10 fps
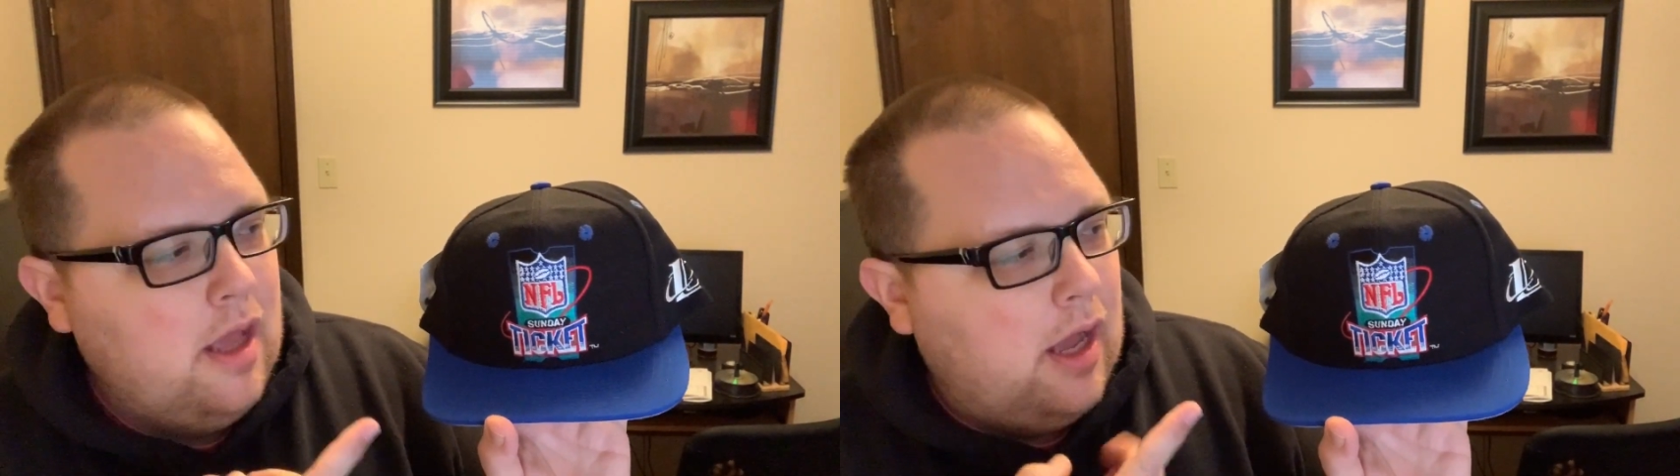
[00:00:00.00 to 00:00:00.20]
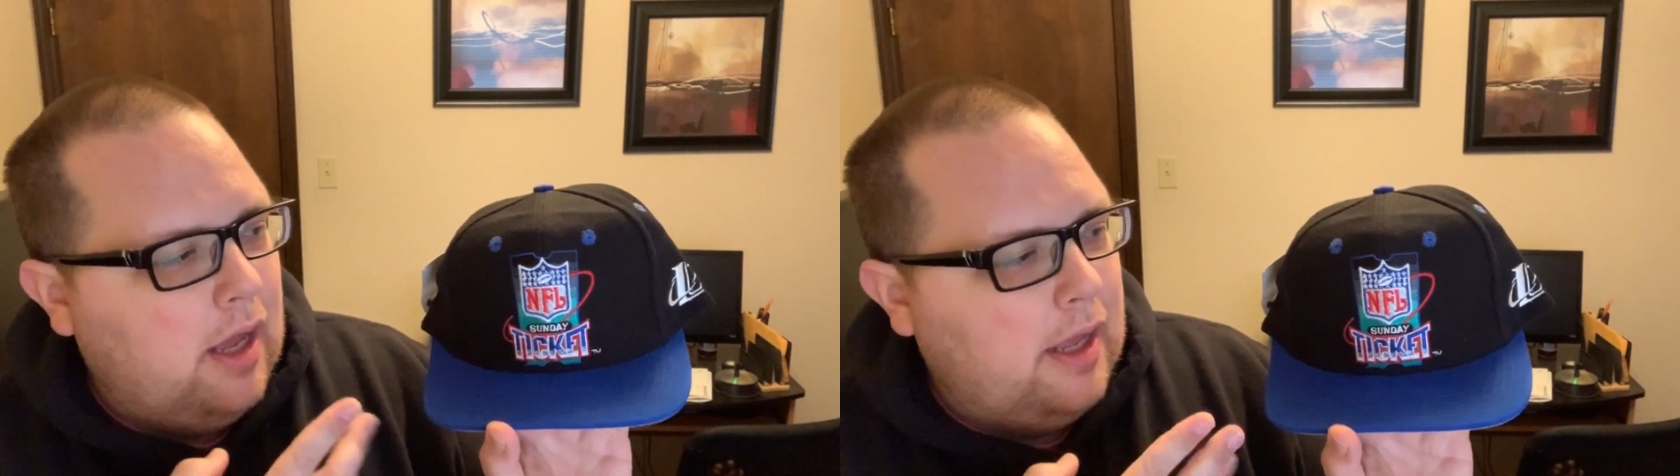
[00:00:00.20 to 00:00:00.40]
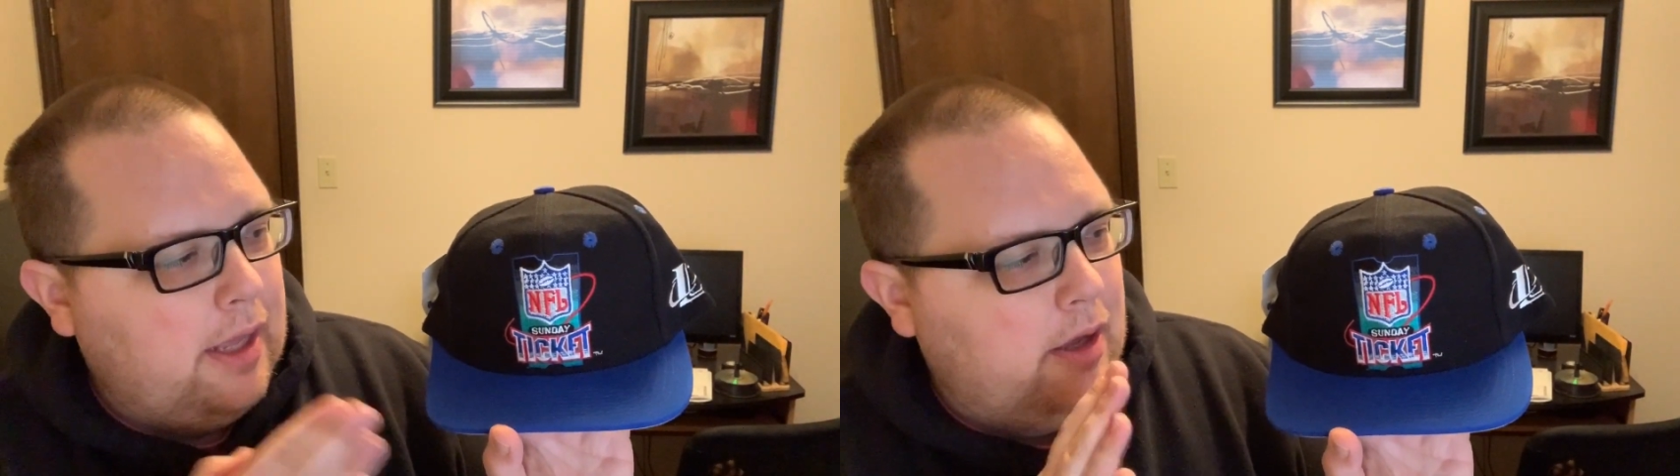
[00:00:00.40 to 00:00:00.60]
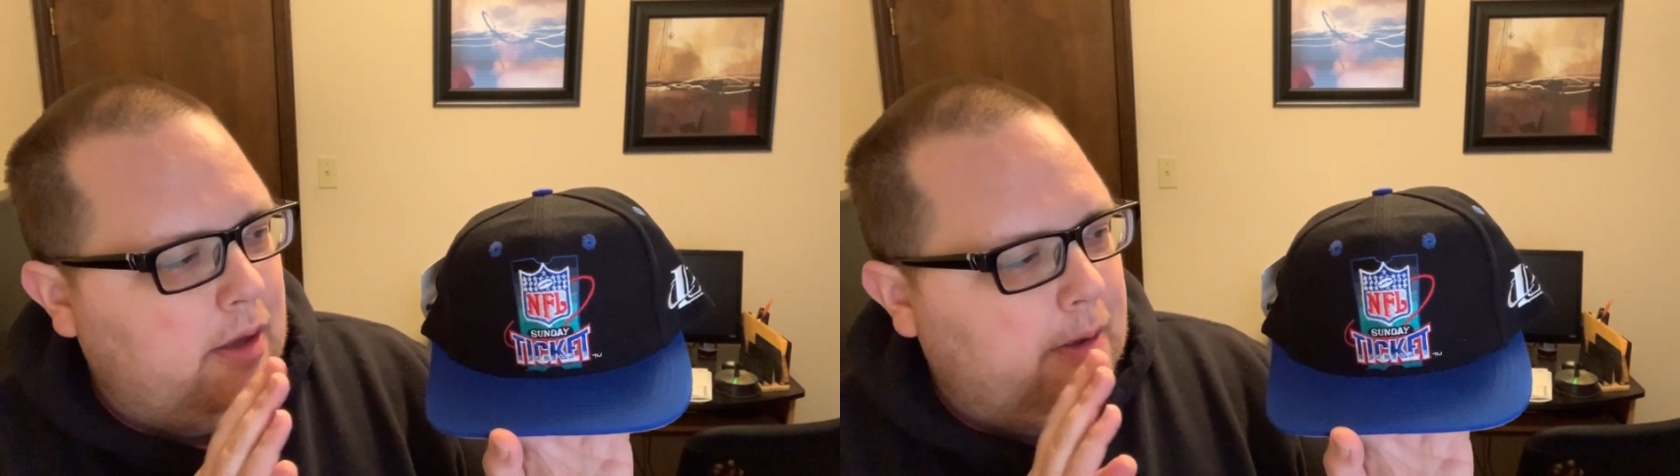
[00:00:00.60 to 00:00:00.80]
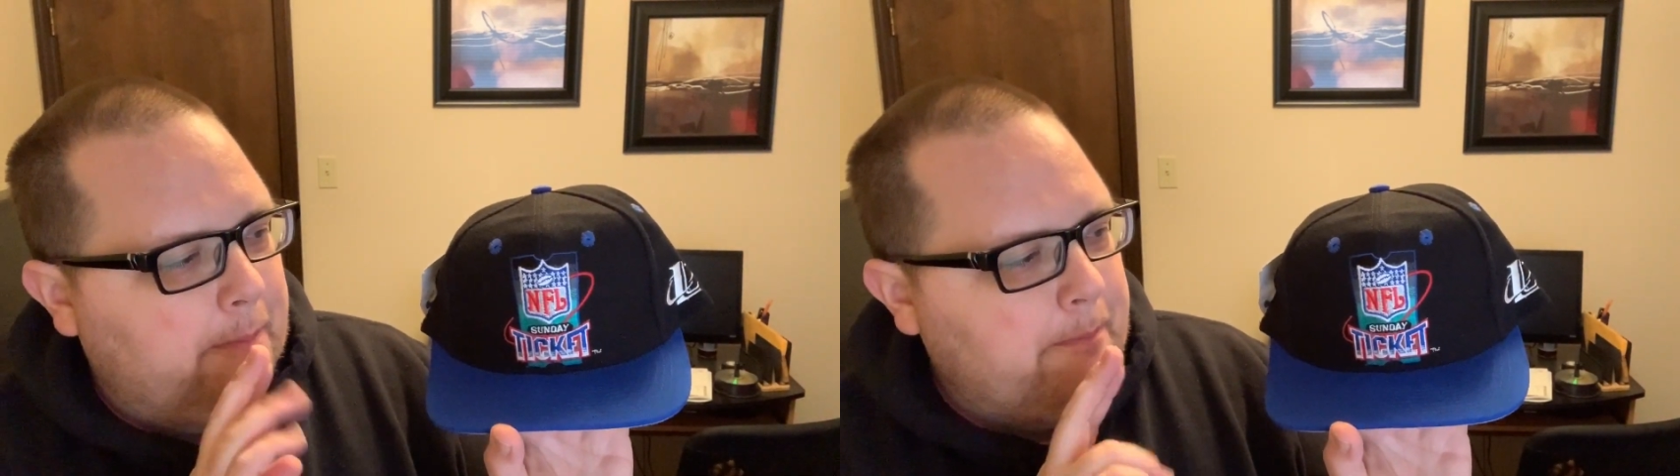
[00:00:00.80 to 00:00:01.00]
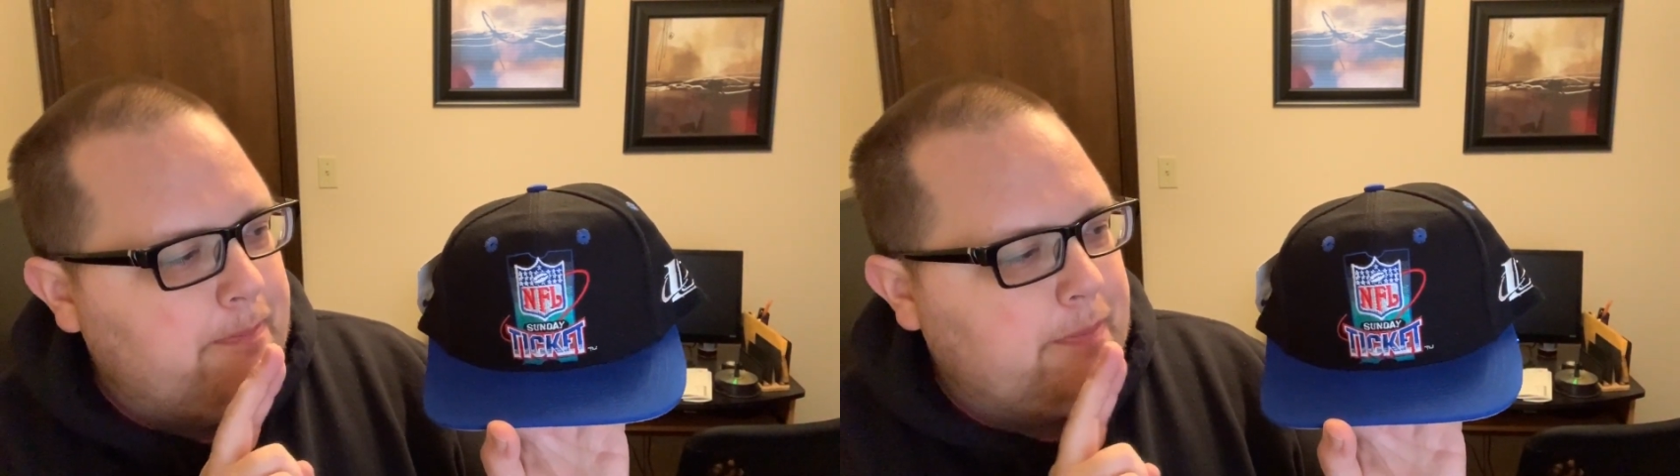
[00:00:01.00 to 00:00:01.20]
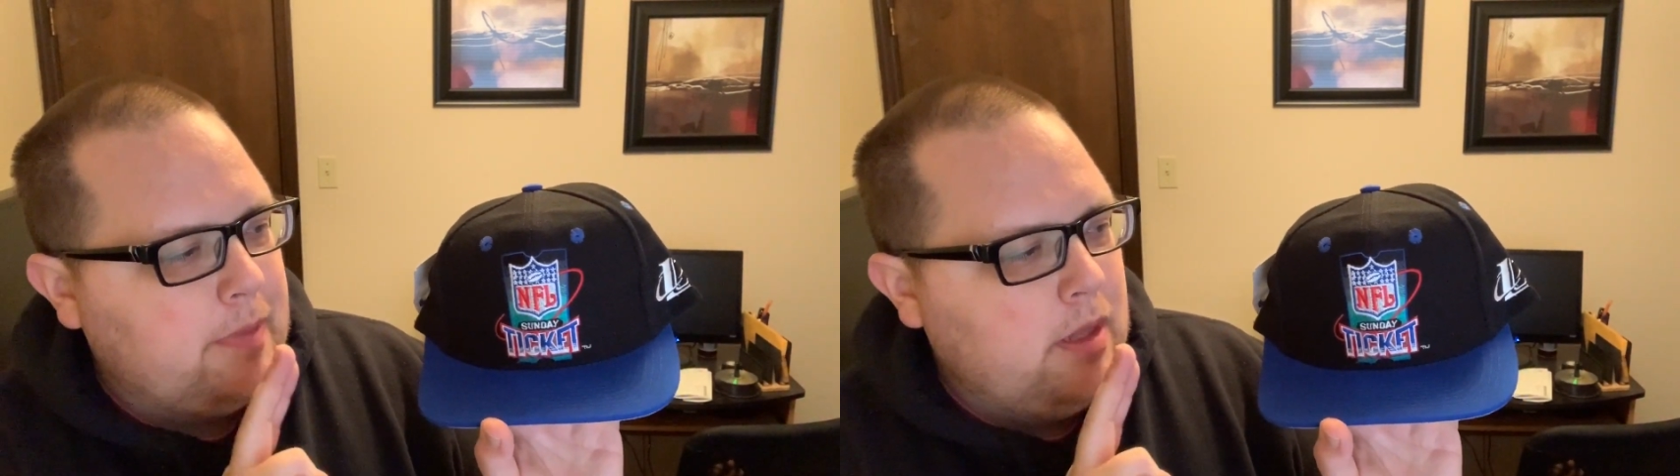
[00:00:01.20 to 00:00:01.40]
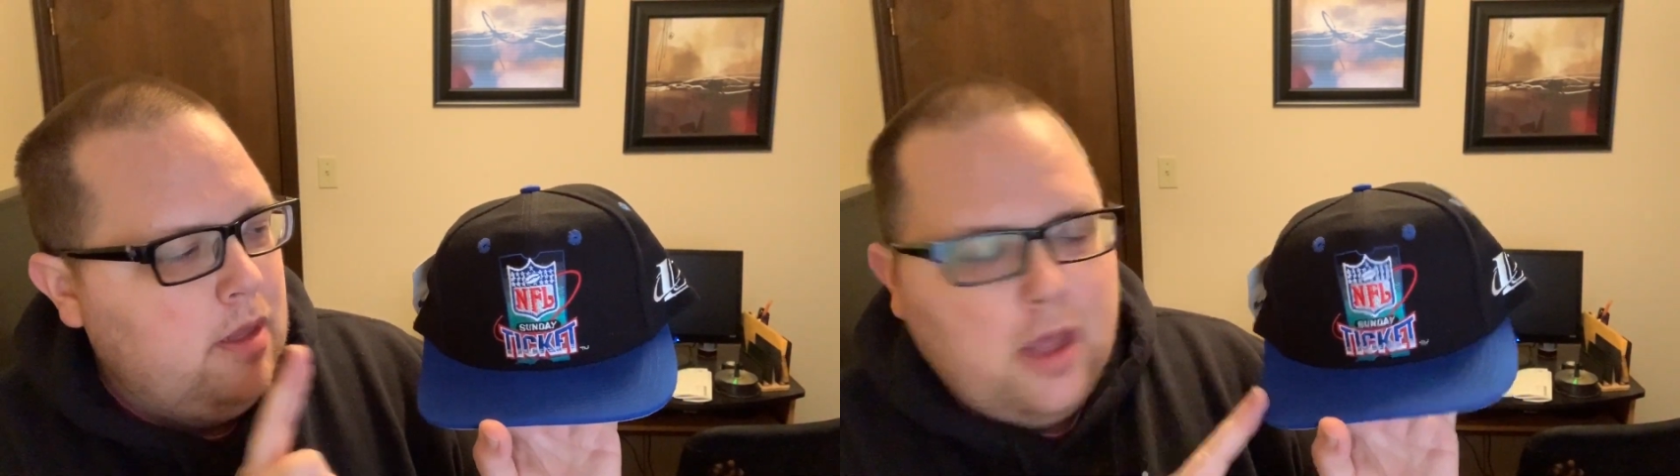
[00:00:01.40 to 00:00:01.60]
I uh,
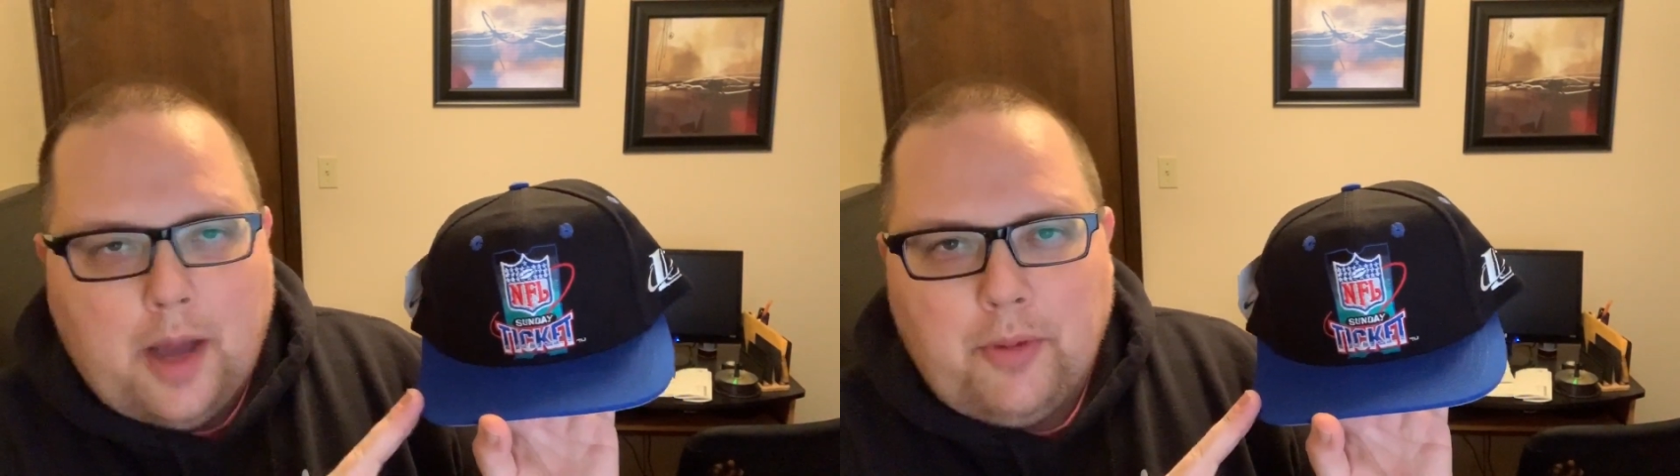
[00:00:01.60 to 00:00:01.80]
I